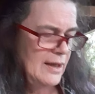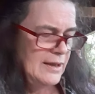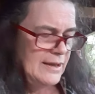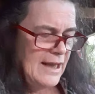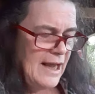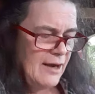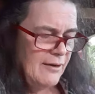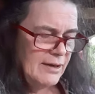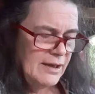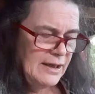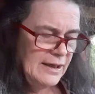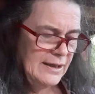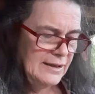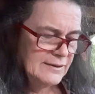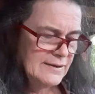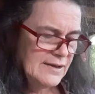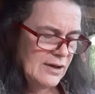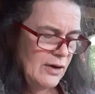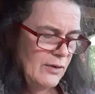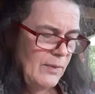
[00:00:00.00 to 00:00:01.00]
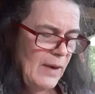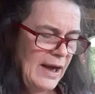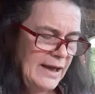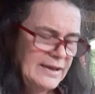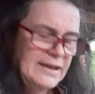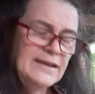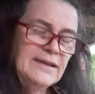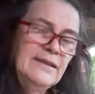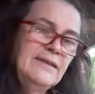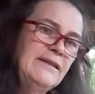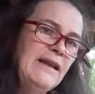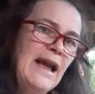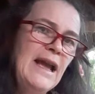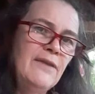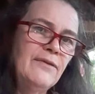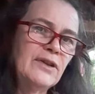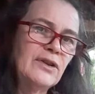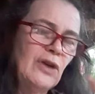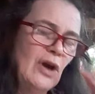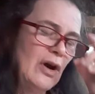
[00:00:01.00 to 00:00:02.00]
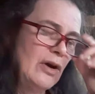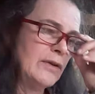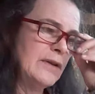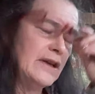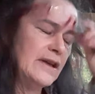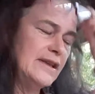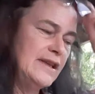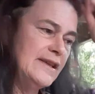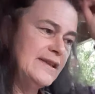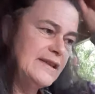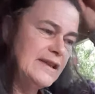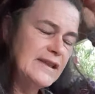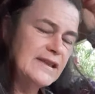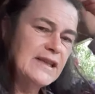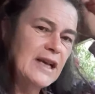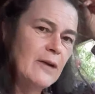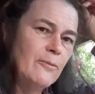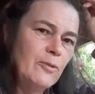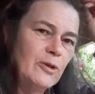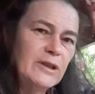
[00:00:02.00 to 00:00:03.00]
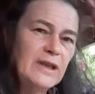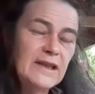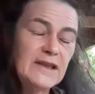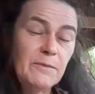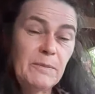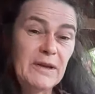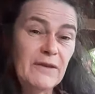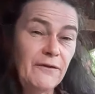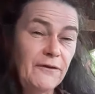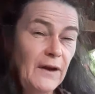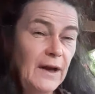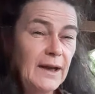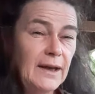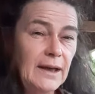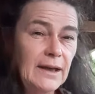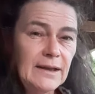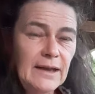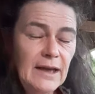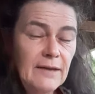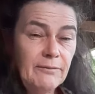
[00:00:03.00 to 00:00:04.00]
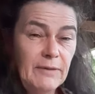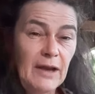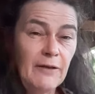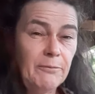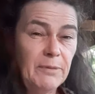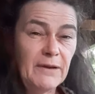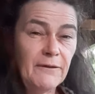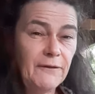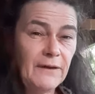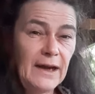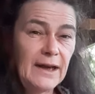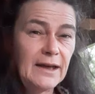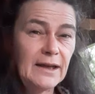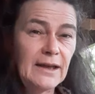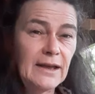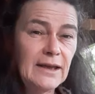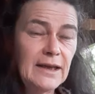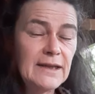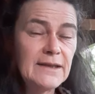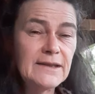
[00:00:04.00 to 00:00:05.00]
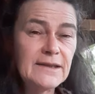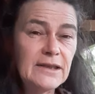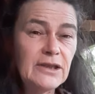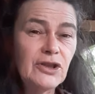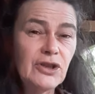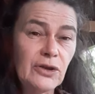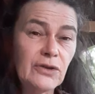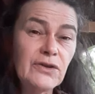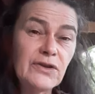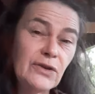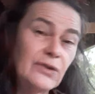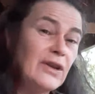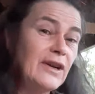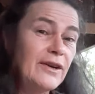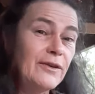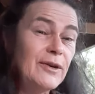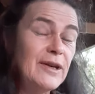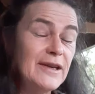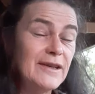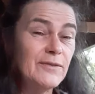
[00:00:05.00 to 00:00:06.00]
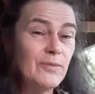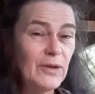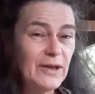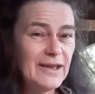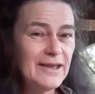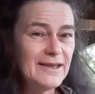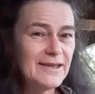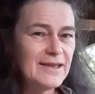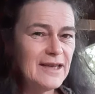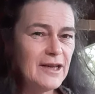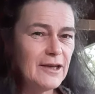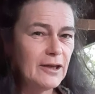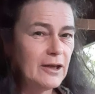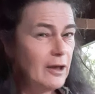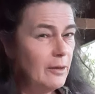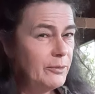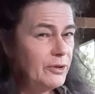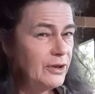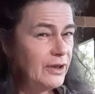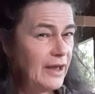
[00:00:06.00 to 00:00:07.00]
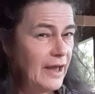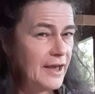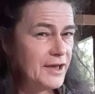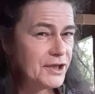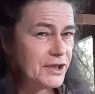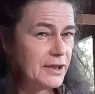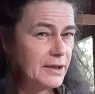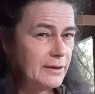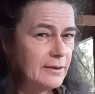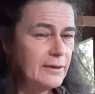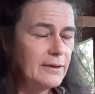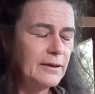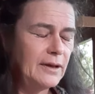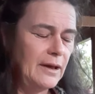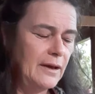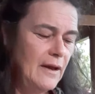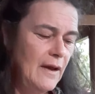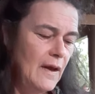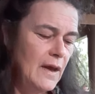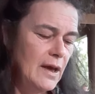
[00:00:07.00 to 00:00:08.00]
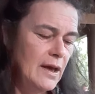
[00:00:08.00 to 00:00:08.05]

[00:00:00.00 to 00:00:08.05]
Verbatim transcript: Now again, so why didn't David go? Now this is someone that's been fighting. They've been fighting against each other. So there is, what did I say, communication? Okay.